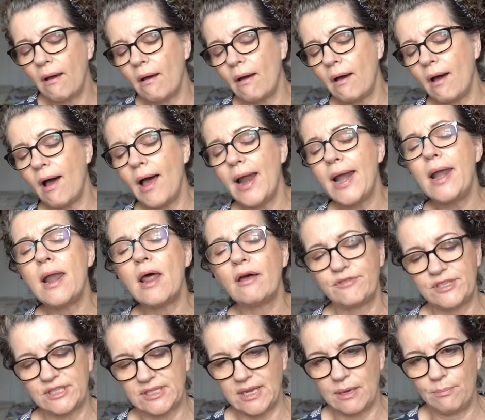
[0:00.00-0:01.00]
I love
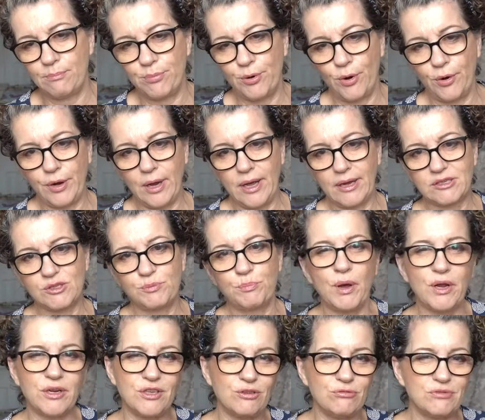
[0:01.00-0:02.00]
skin products,
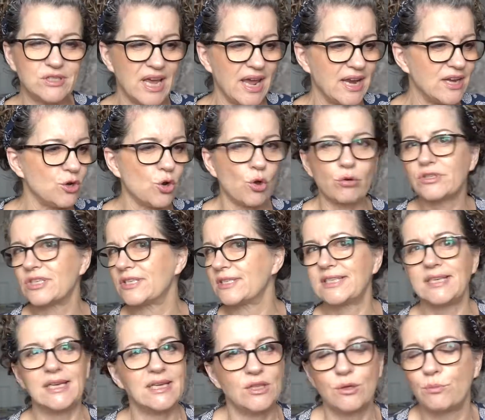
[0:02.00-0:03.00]
but you tend not to
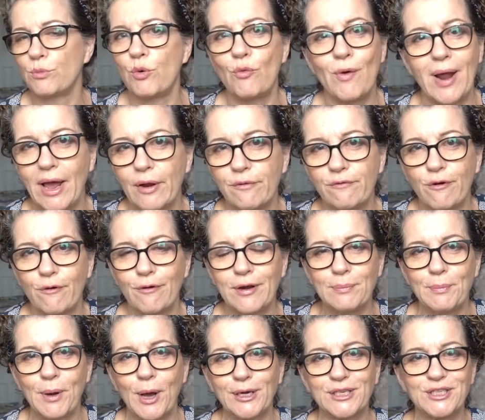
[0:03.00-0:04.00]
see them around very
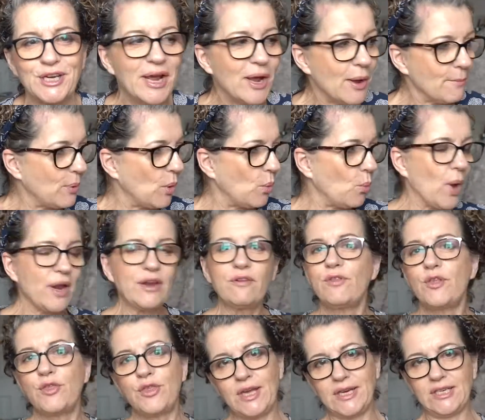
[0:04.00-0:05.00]
much. But one of
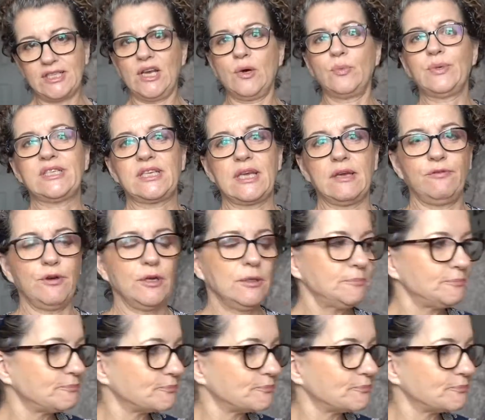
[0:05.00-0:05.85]
the things I was given,